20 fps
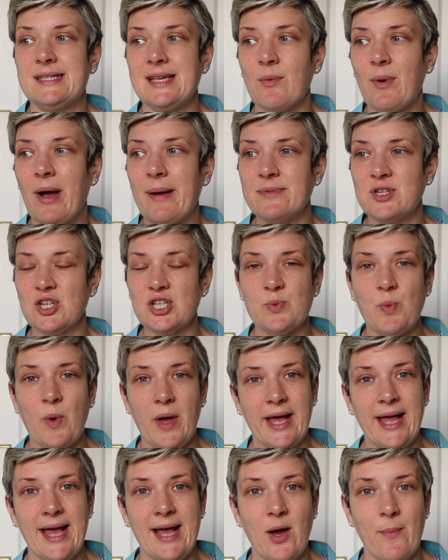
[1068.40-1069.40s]
I'm just
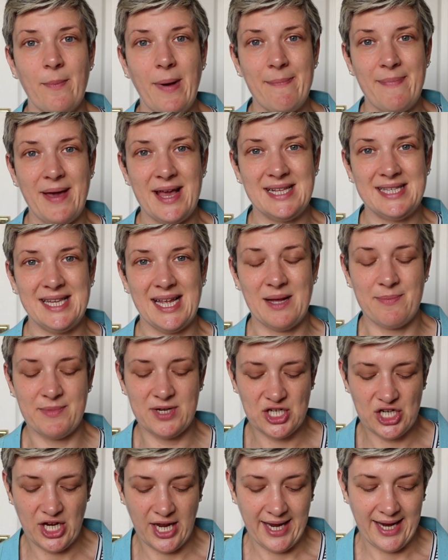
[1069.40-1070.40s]
working on my basic
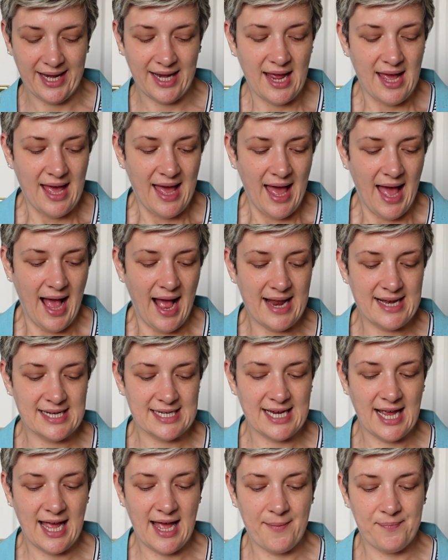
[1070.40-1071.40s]
machine,
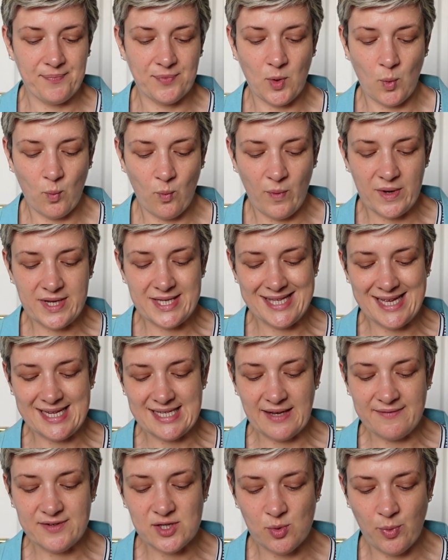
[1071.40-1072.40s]
and
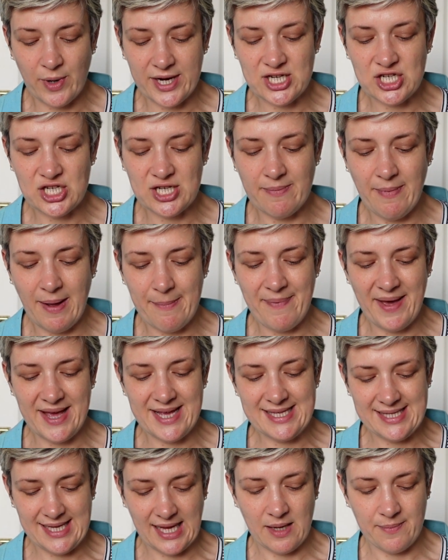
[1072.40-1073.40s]
since I've switched to my
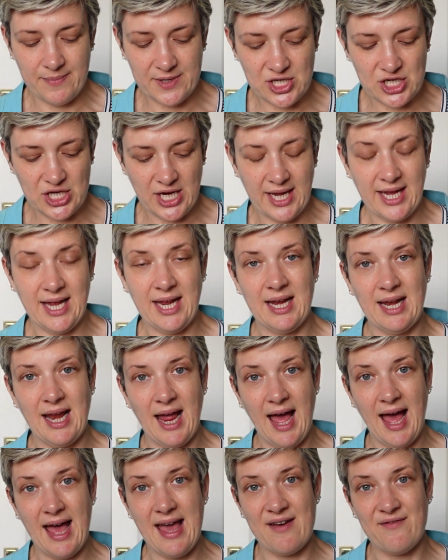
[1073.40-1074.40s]
basic machine,
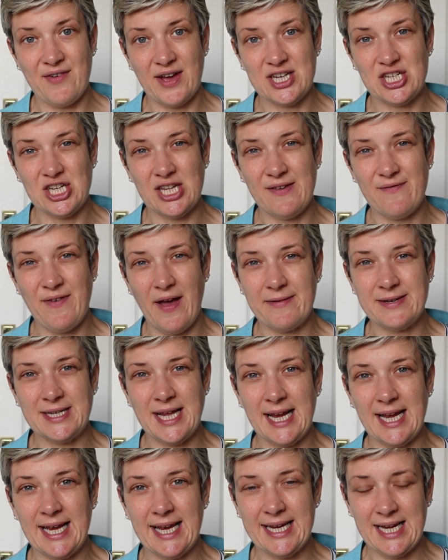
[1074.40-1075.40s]
I have actually found
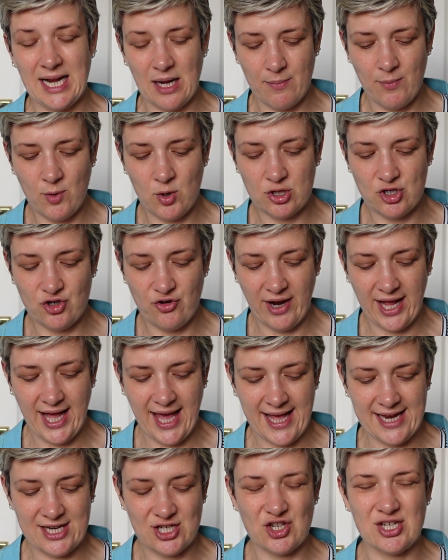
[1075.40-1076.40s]
it a little more
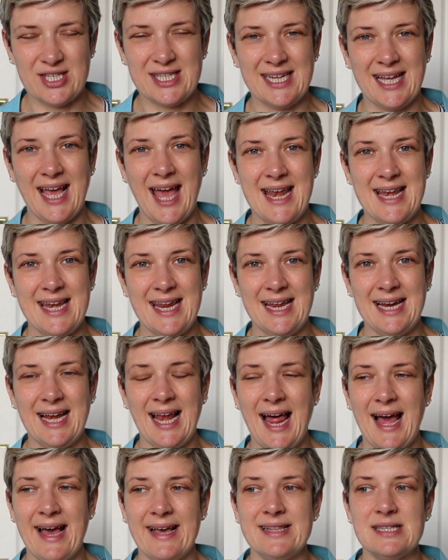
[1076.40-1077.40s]
tricky just to get neat
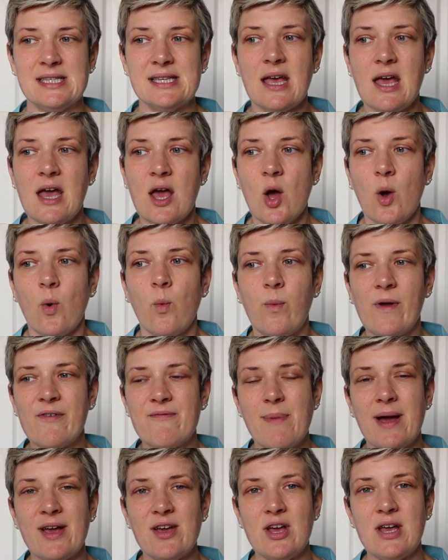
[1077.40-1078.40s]
lines.
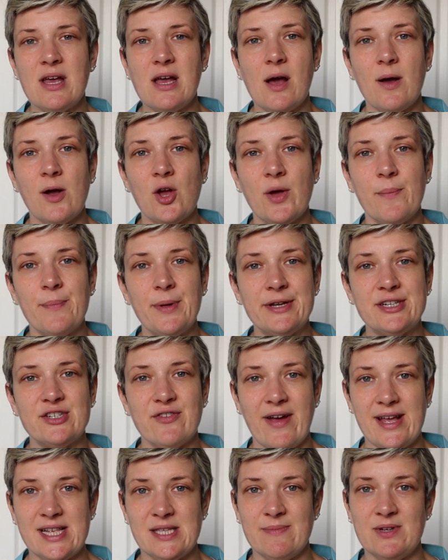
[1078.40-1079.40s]
With my
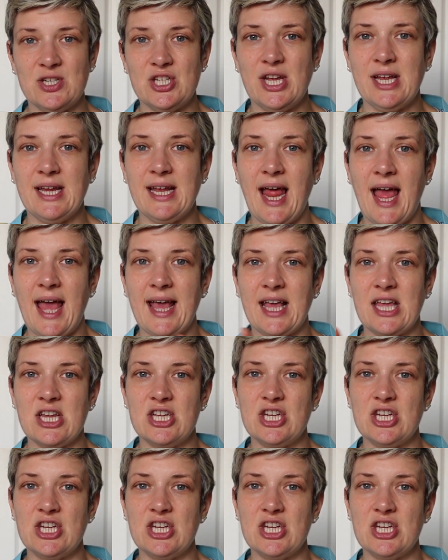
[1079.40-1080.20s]
computerised machine, I can